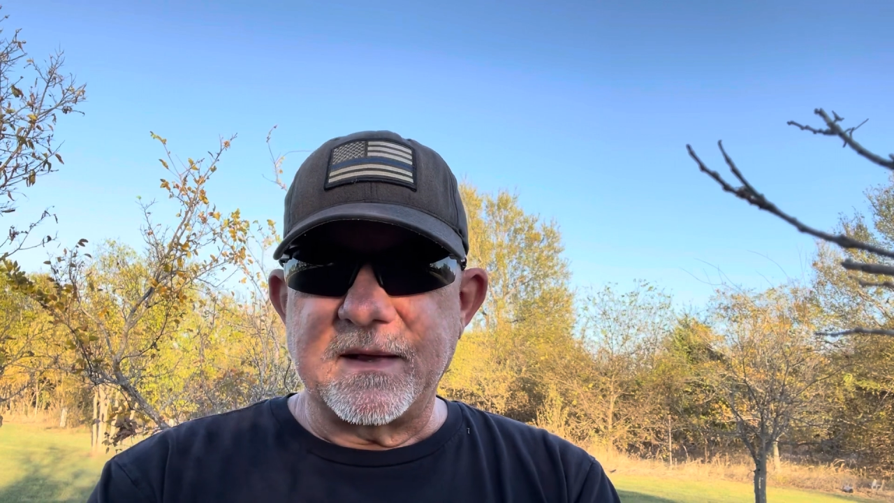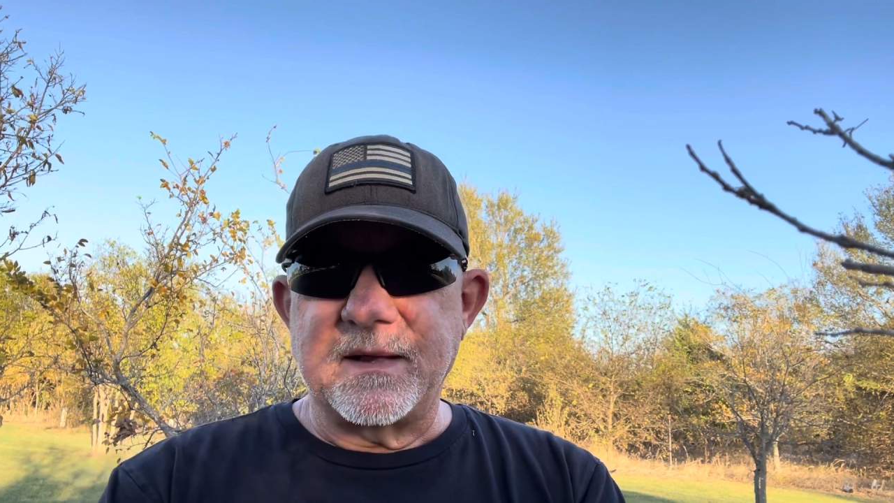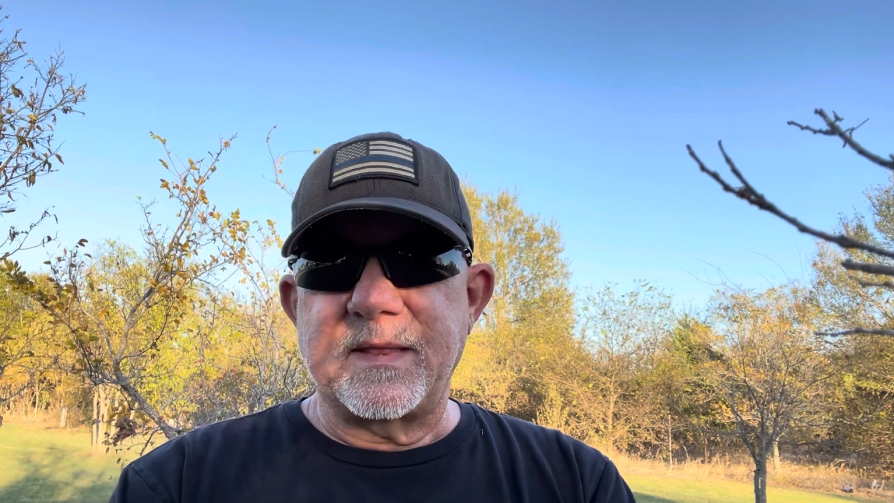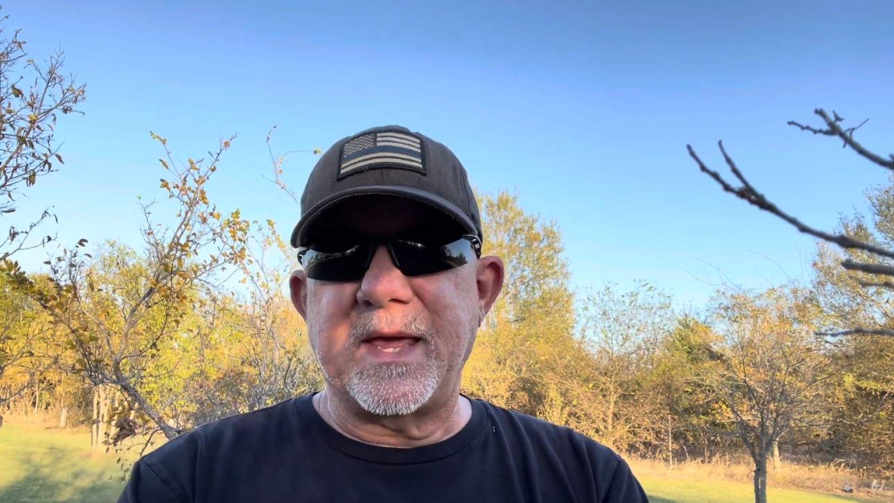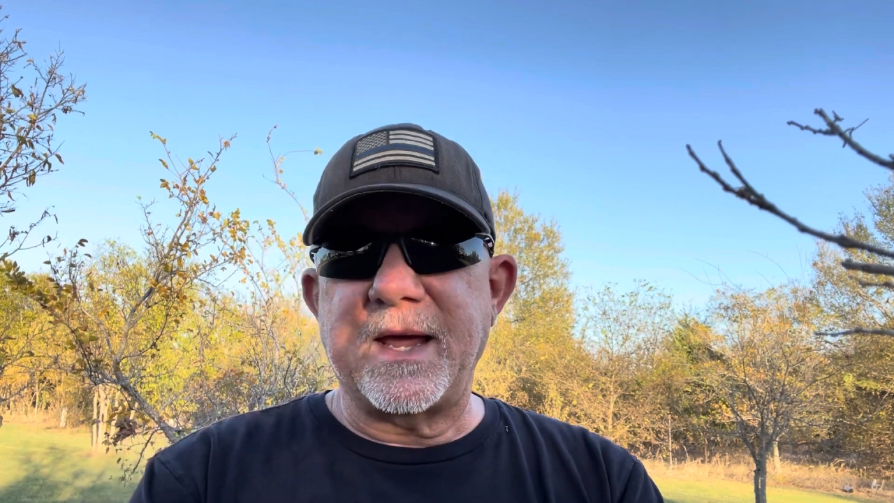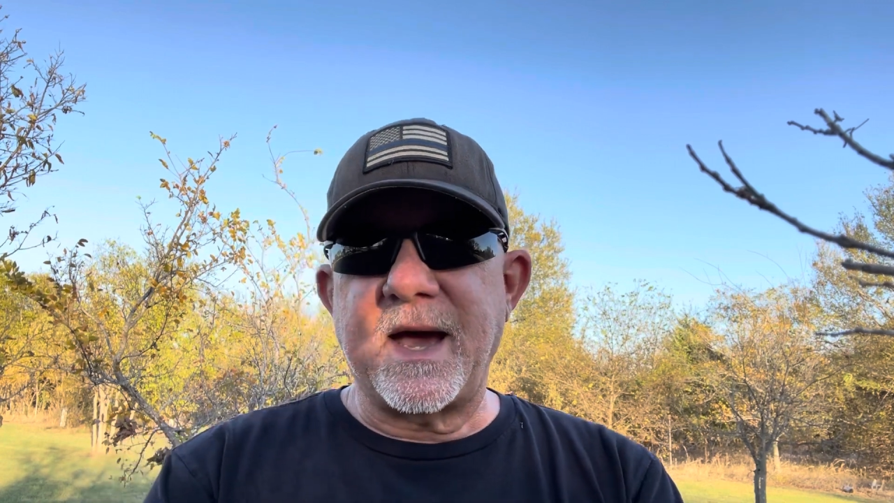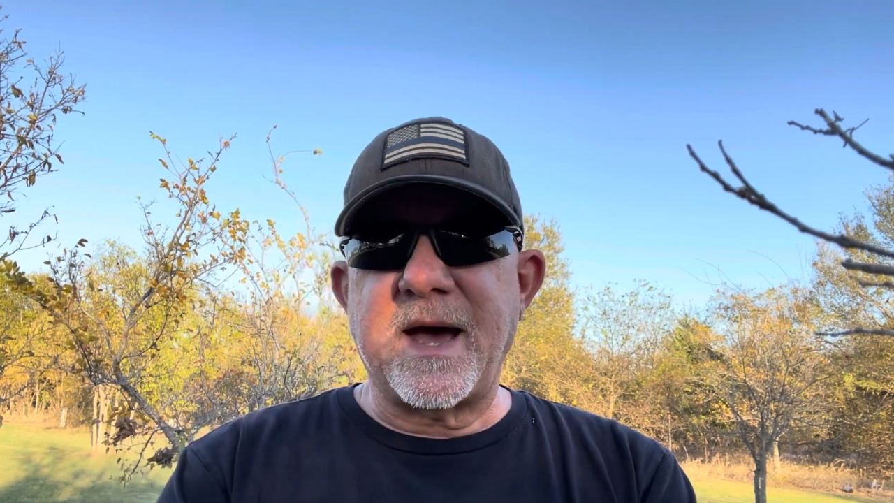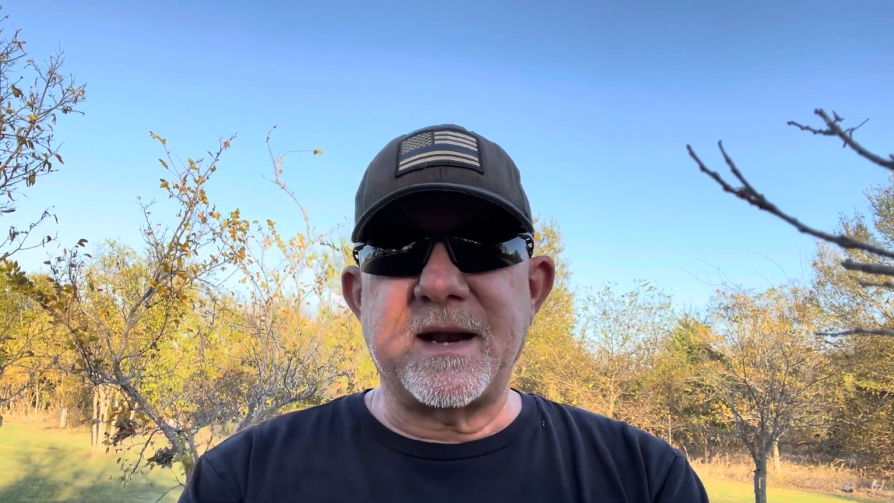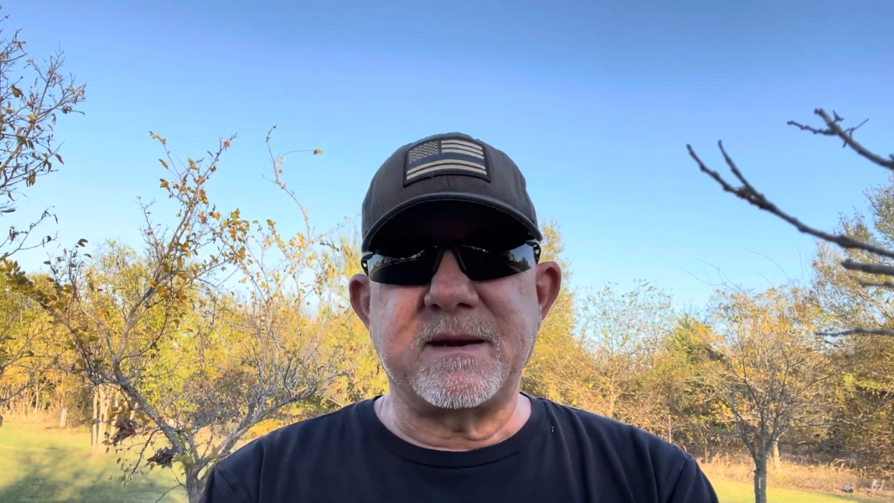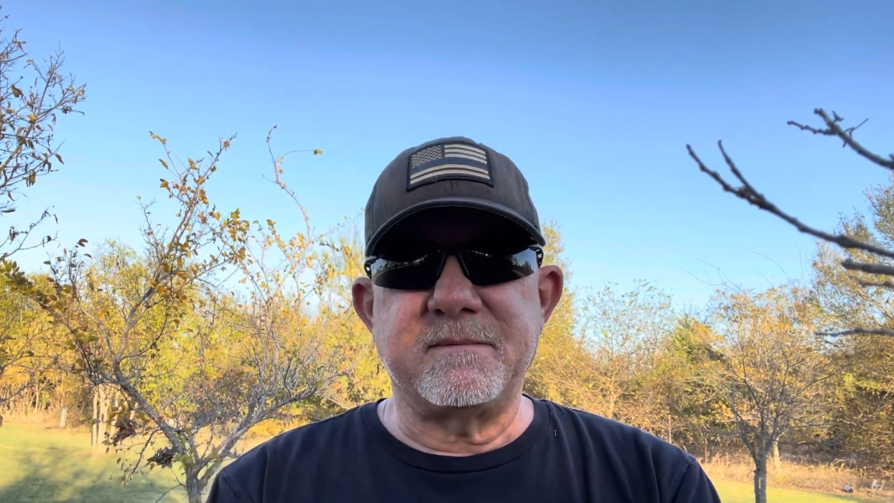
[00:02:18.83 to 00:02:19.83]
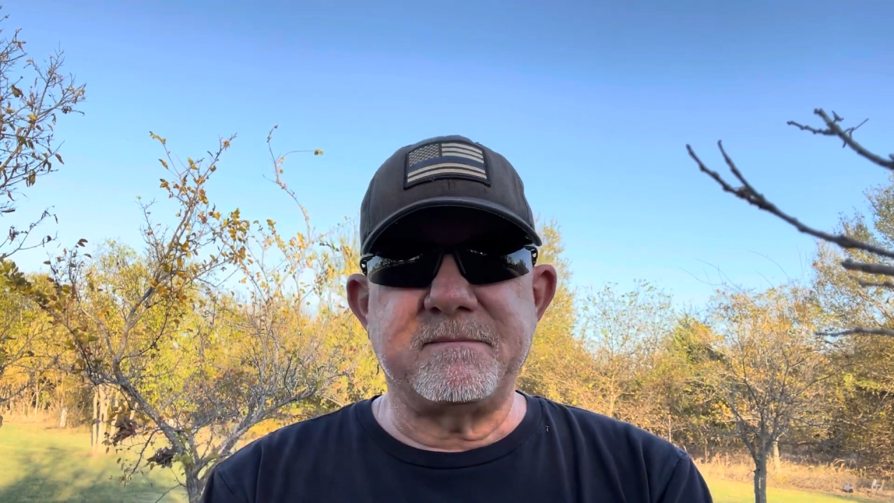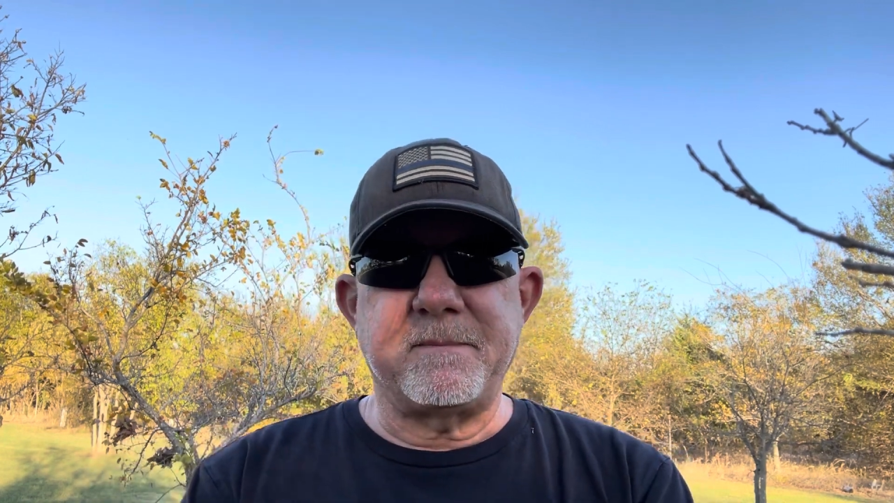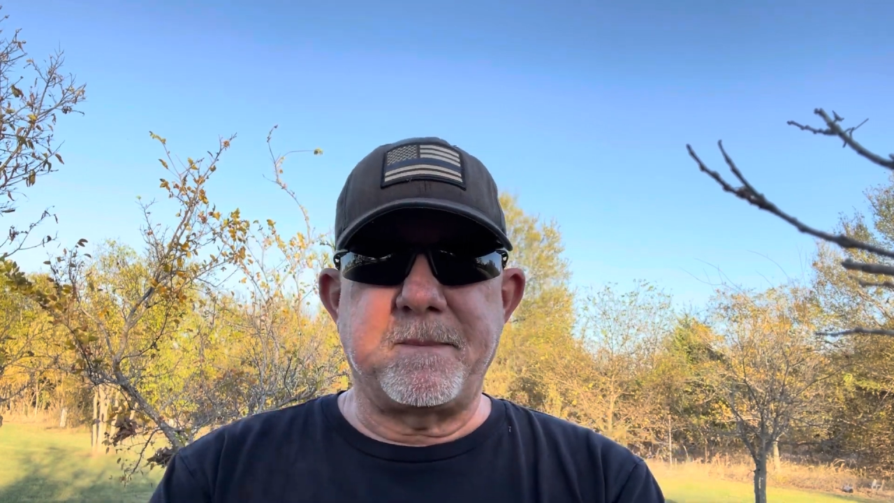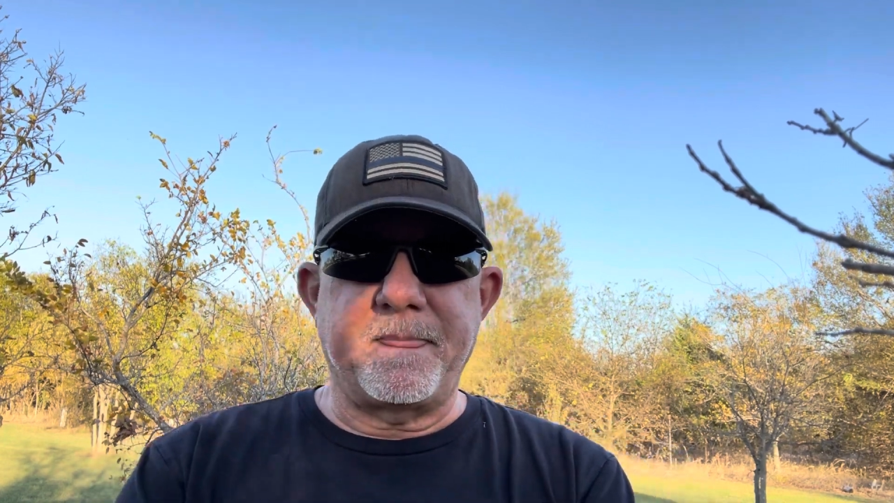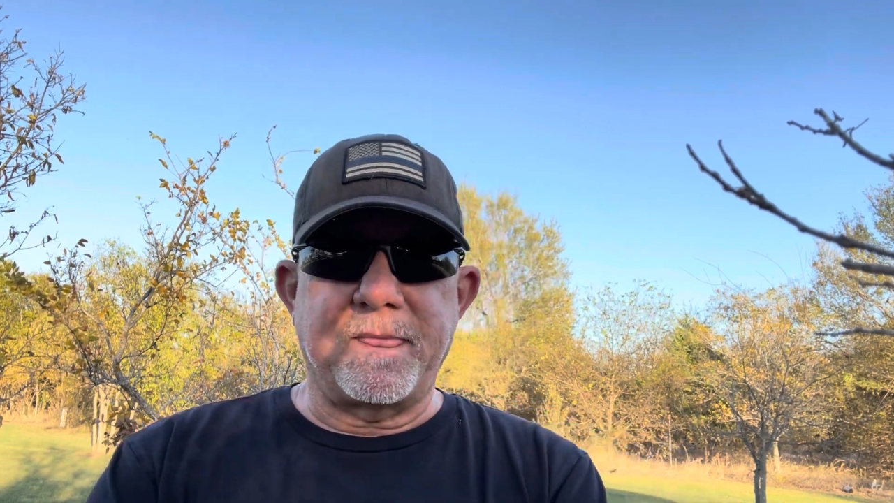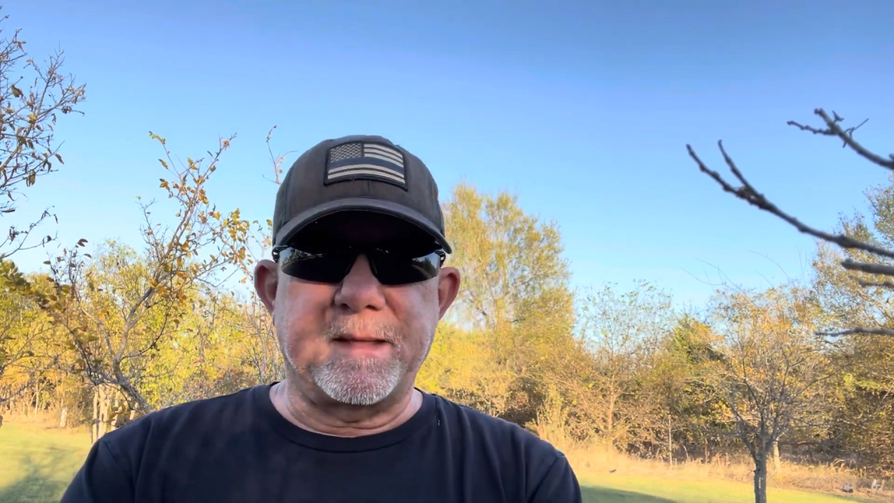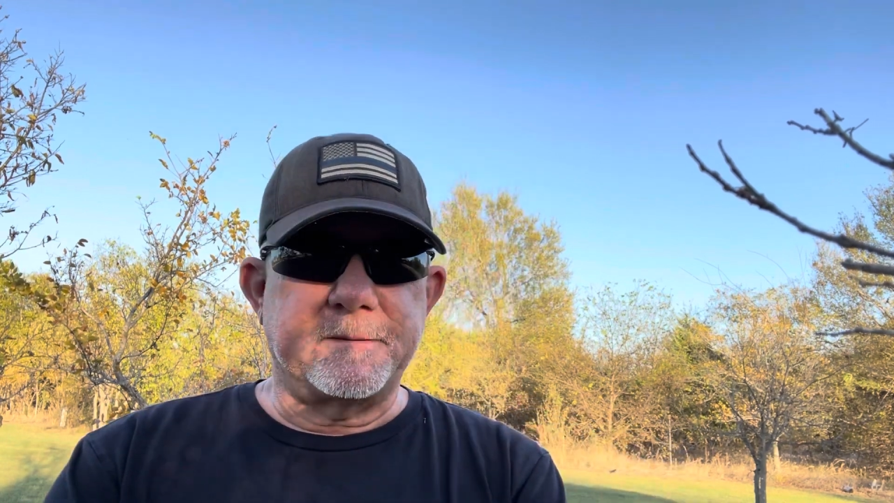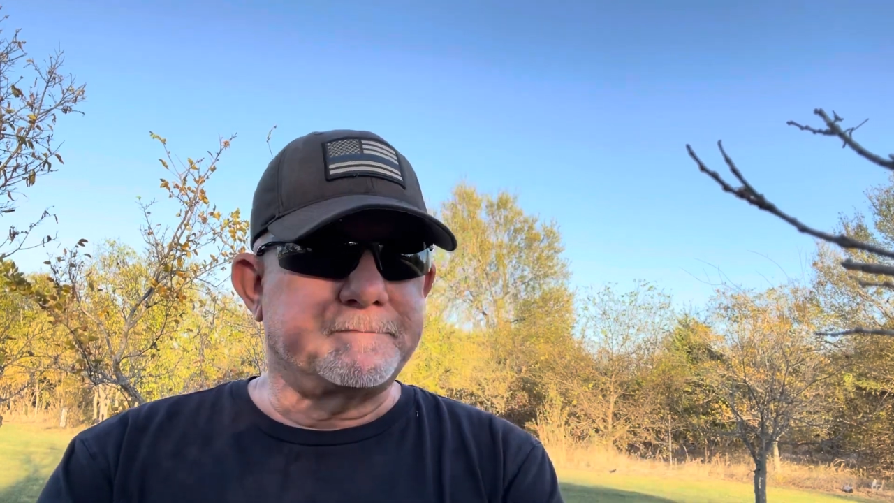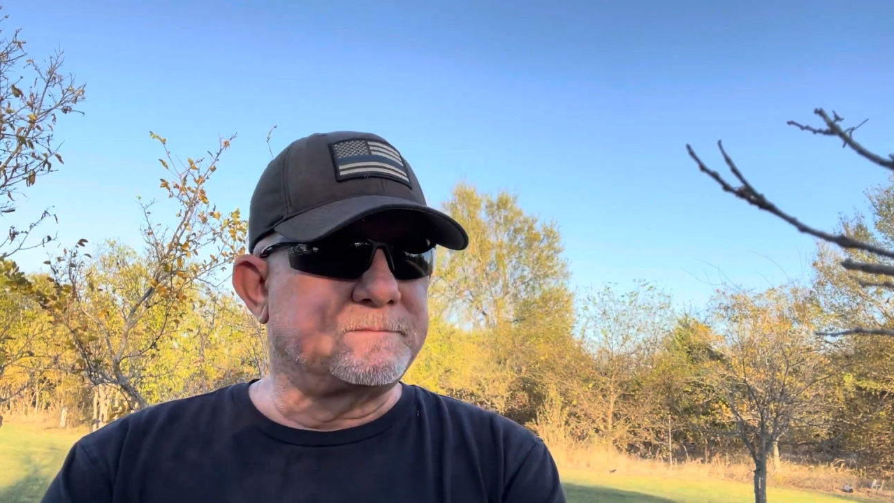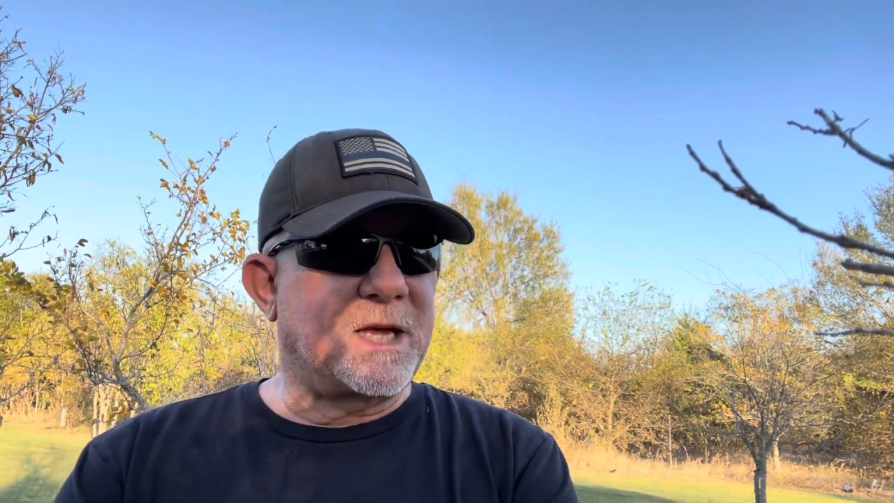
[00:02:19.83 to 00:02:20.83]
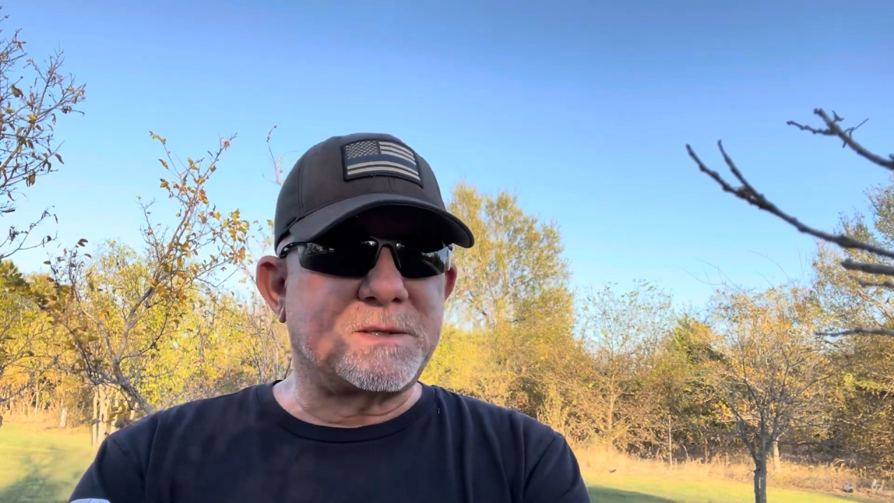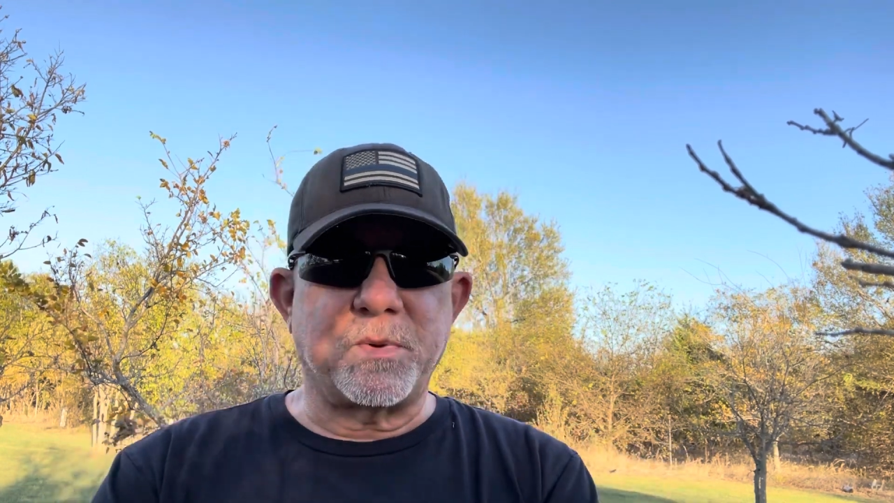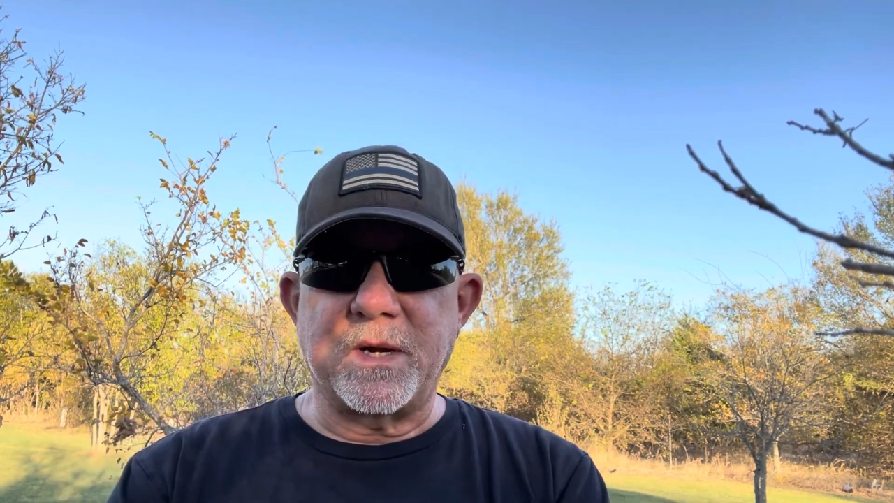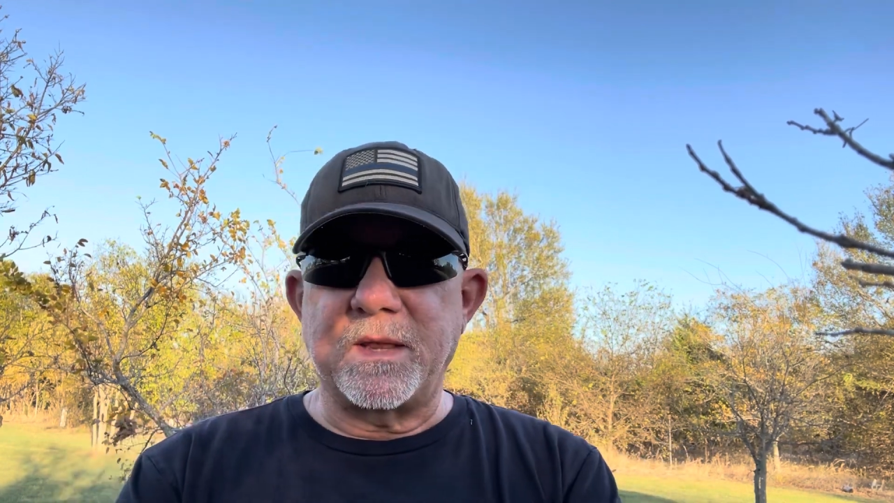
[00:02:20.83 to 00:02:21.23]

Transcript: they got desperate.